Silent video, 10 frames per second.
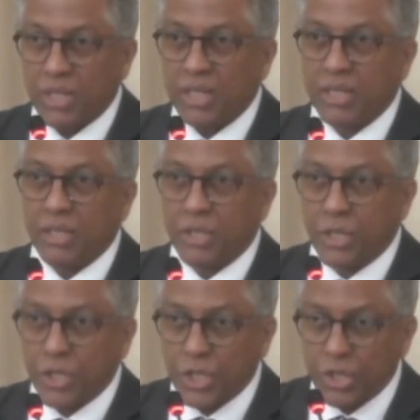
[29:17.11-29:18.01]
in
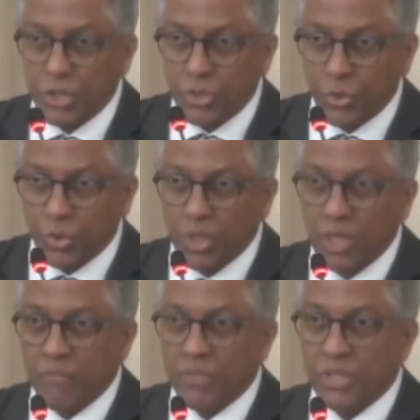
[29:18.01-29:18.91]
addition to
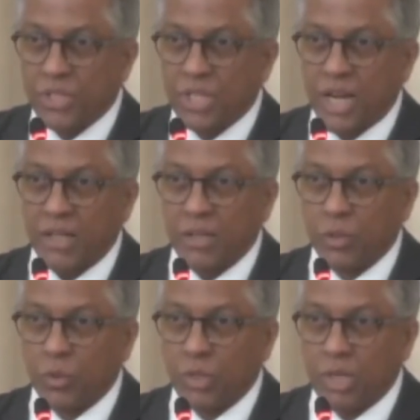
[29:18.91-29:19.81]
the
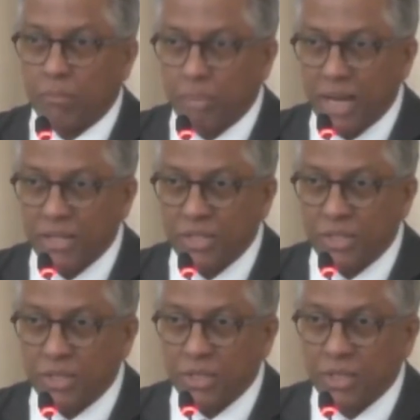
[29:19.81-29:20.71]
standalone
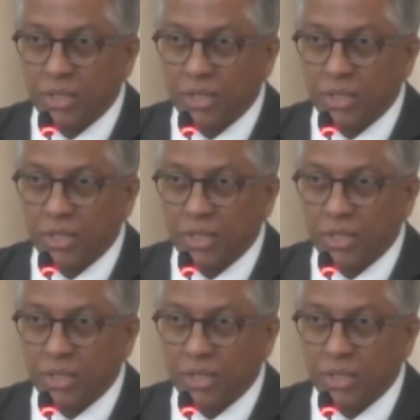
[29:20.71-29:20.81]
capacity